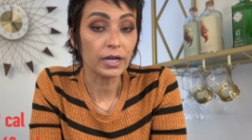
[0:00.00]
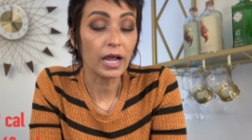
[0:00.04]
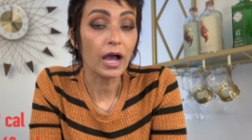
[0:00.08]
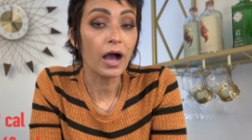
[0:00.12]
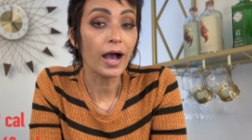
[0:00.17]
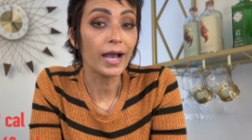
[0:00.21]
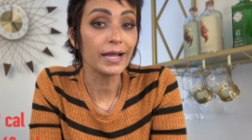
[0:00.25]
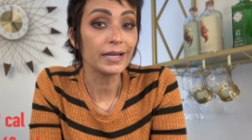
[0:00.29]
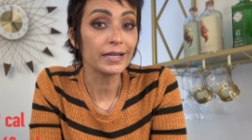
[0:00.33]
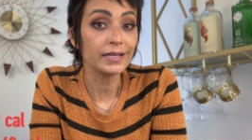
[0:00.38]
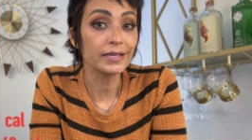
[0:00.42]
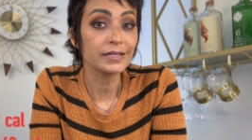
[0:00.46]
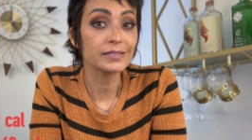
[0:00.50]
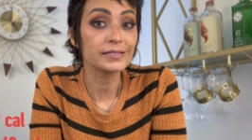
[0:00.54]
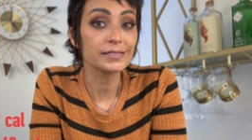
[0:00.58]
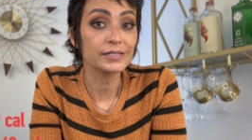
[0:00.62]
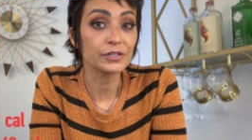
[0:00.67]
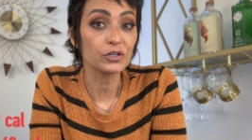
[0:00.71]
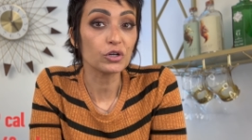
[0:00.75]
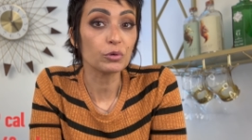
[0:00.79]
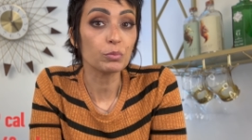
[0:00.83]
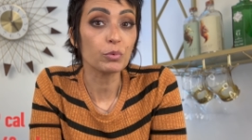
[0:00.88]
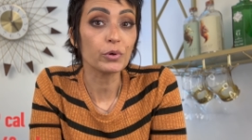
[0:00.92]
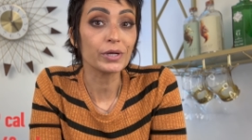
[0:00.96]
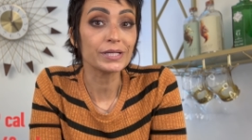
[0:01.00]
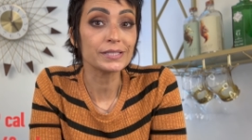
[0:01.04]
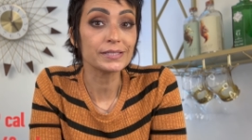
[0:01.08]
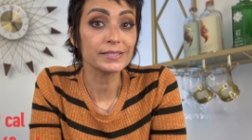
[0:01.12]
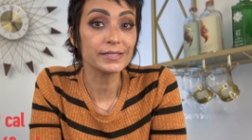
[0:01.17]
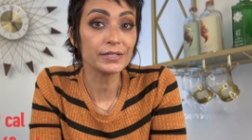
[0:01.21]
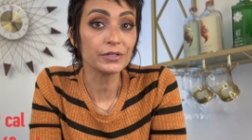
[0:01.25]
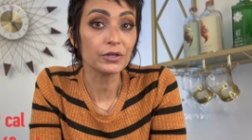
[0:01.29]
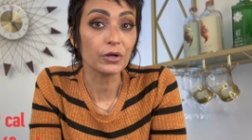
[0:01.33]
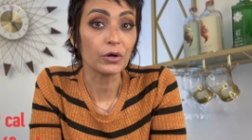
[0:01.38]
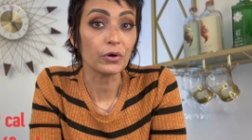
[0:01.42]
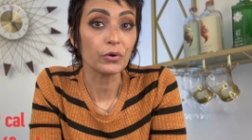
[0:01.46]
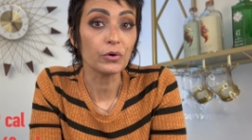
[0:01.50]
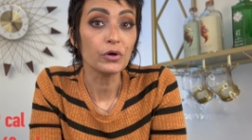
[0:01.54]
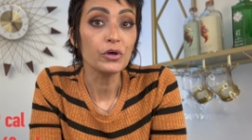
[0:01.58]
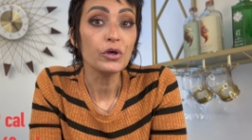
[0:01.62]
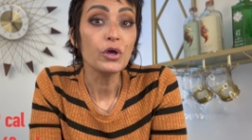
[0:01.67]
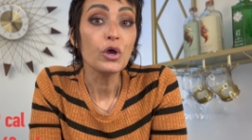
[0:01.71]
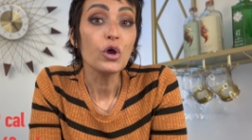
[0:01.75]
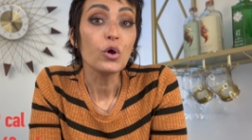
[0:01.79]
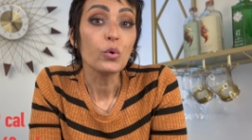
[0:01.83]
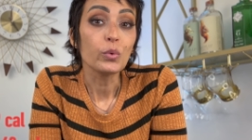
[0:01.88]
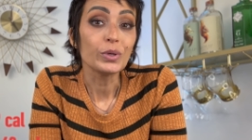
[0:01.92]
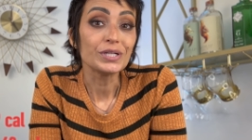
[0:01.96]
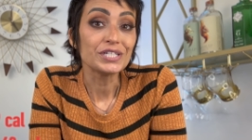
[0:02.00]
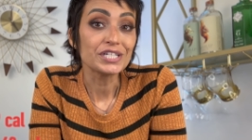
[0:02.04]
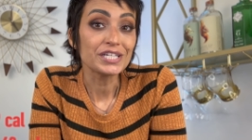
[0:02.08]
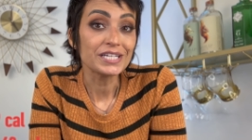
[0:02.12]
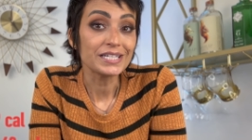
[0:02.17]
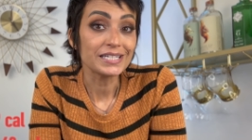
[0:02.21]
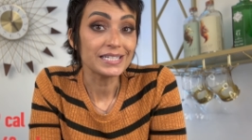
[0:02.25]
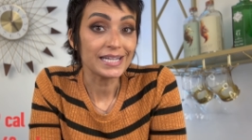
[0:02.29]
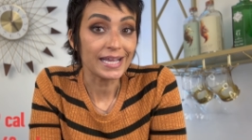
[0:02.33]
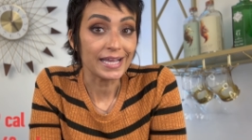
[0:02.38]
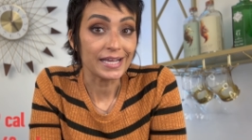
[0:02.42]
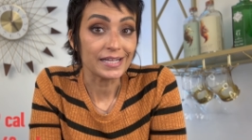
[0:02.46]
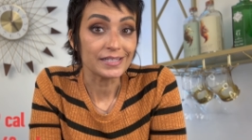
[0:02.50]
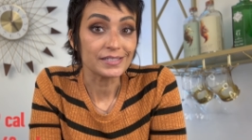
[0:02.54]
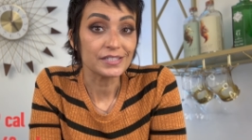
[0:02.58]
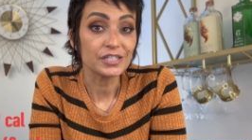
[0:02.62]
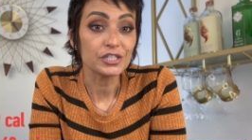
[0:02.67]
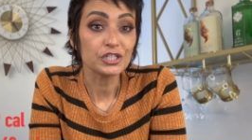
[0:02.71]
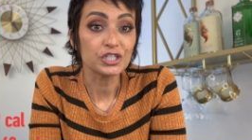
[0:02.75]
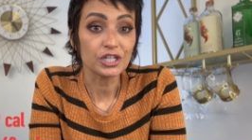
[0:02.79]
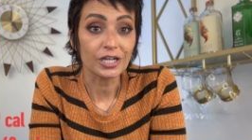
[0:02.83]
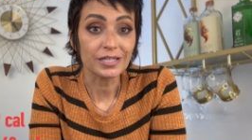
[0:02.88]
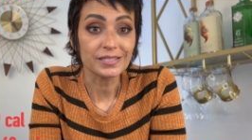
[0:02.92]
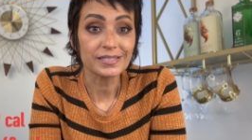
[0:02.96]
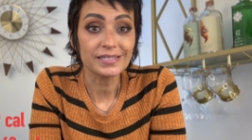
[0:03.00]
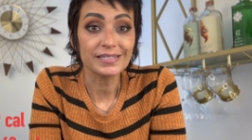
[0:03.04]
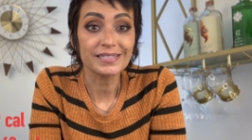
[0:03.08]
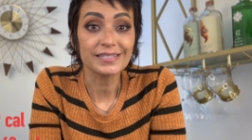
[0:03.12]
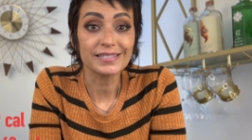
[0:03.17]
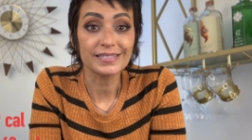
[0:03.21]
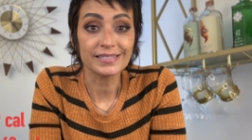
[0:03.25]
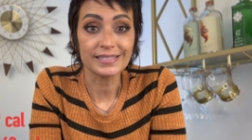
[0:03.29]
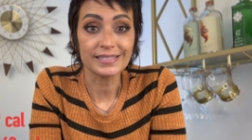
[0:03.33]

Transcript: Heineken 0.0, which contains just